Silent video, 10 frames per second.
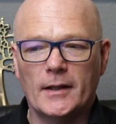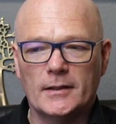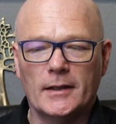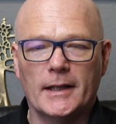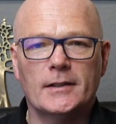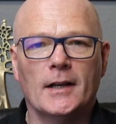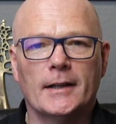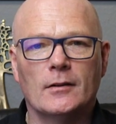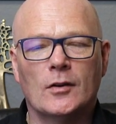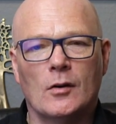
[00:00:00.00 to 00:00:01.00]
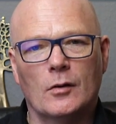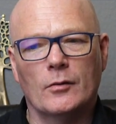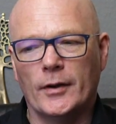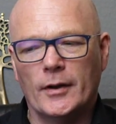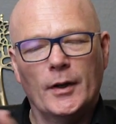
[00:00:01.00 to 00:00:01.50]
this link title
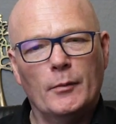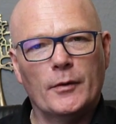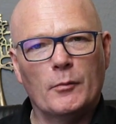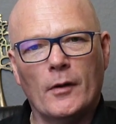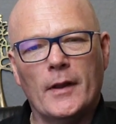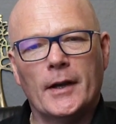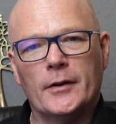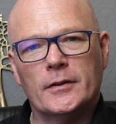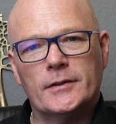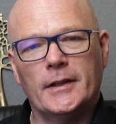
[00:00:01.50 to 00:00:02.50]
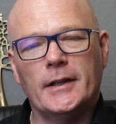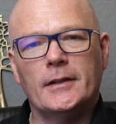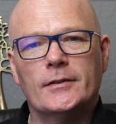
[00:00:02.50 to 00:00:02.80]
congruent with what they're going to see.